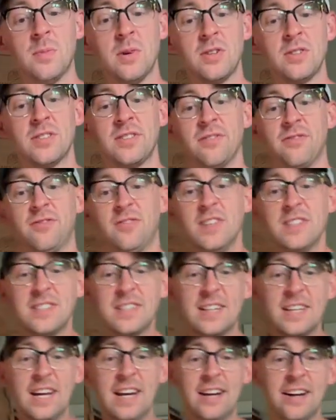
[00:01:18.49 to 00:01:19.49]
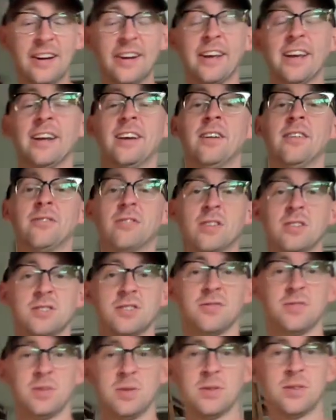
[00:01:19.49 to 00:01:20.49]
most sophisticated and
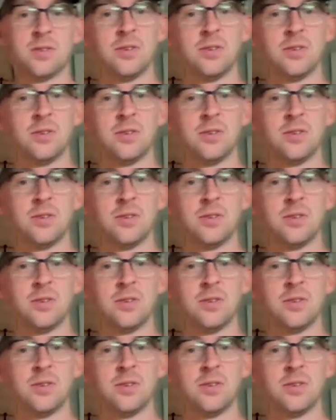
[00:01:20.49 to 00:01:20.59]
diverse food